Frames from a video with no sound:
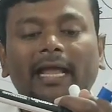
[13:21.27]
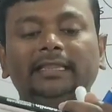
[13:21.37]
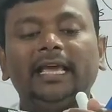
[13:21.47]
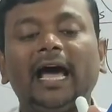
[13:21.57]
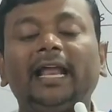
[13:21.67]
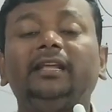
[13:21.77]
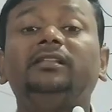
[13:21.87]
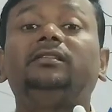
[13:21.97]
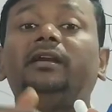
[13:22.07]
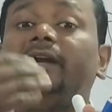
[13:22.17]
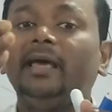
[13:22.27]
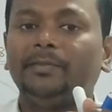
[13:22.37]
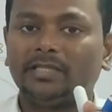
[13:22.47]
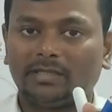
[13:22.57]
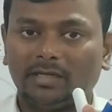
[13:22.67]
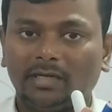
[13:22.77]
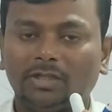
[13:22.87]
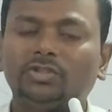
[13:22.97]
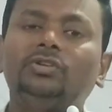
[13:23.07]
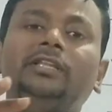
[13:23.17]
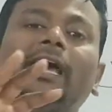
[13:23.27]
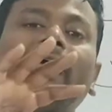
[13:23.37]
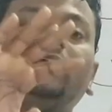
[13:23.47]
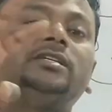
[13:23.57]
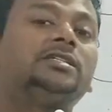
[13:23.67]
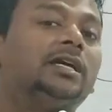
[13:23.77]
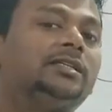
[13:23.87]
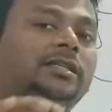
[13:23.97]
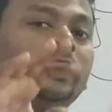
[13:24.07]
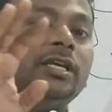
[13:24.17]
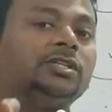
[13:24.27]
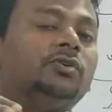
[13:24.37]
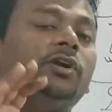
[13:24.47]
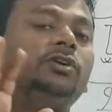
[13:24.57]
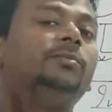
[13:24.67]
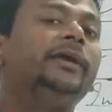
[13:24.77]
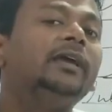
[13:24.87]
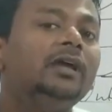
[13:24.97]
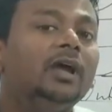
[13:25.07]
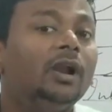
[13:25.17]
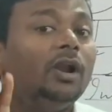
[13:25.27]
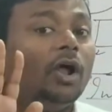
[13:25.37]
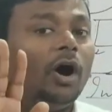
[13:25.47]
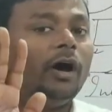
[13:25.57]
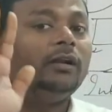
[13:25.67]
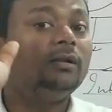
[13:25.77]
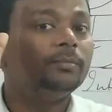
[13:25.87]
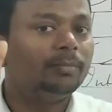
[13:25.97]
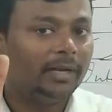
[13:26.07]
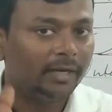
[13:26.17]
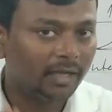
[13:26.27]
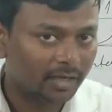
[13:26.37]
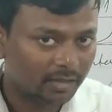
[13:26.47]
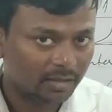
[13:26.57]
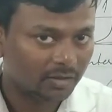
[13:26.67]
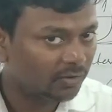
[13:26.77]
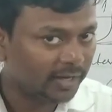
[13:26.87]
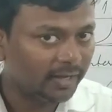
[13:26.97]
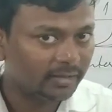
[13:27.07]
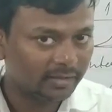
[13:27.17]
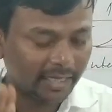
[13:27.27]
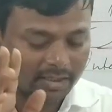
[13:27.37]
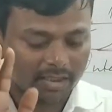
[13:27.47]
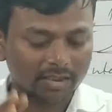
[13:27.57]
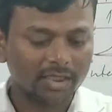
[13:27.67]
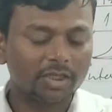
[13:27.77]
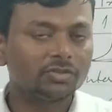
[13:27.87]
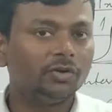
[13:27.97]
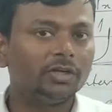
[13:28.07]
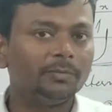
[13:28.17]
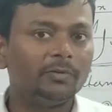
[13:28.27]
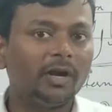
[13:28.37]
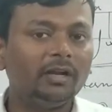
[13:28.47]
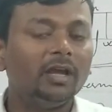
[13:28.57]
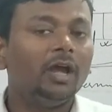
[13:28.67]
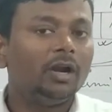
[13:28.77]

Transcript: and they are in 3 dimensional, so their structure is going to be non-planar. Okay, their structure is going to be what?